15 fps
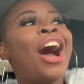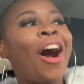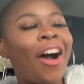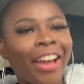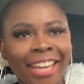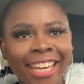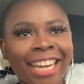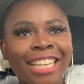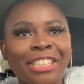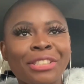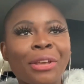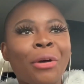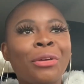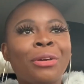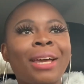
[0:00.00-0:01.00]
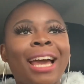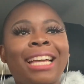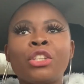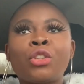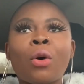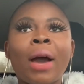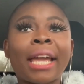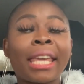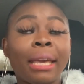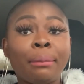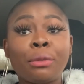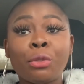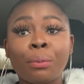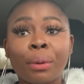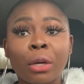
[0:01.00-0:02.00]
Okay, so you guys, so I
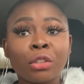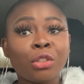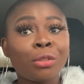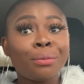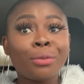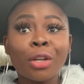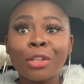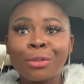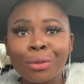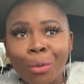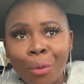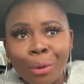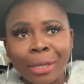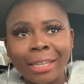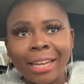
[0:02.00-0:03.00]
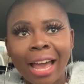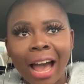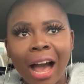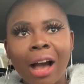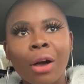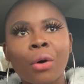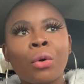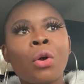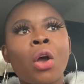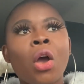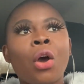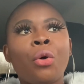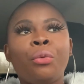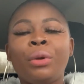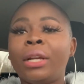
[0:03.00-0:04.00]
came to Belgium not knowing how
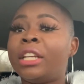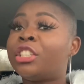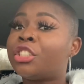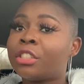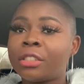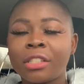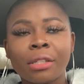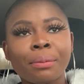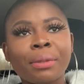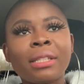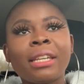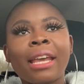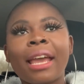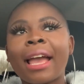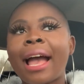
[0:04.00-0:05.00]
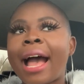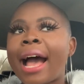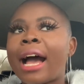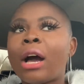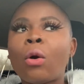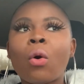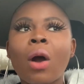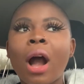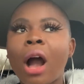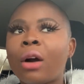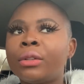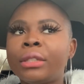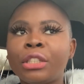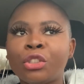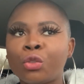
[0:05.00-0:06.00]
relationships here are or
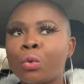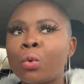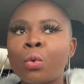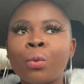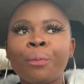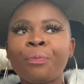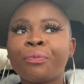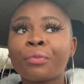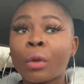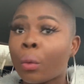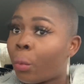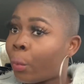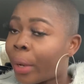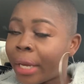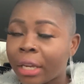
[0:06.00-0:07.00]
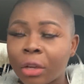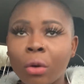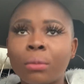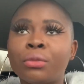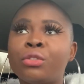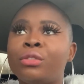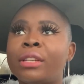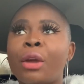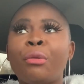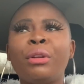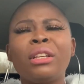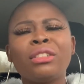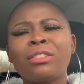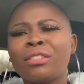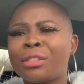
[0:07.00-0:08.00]
how they do when it comes to their
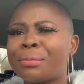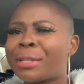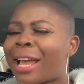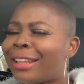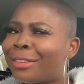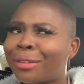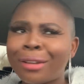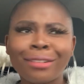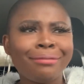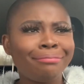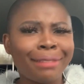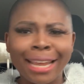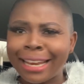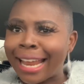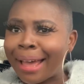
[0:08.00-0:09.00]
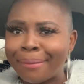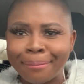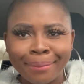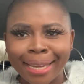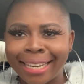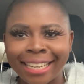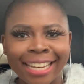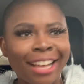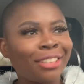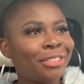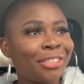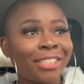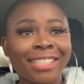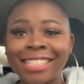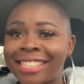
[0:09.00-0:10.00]
relationships. I thought men are men now,
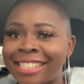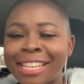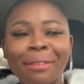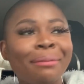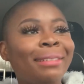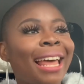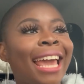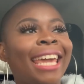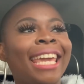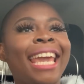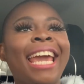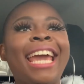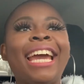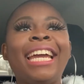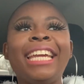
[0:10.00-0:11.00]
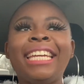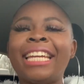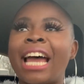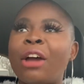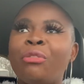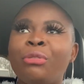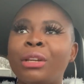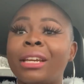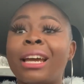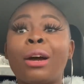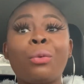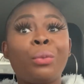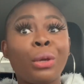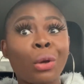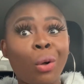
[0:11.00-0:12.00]
just the same like in
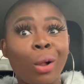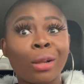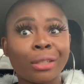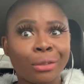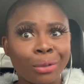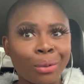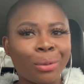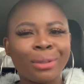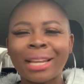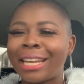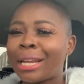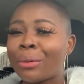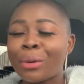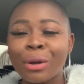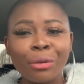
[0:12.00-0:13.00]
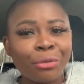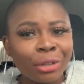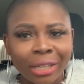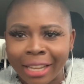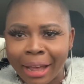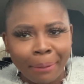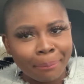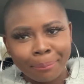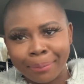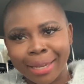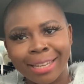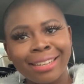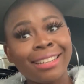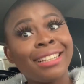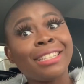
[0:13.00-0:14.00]
Africa. We all know that our African
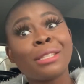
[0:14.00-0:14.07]
men, they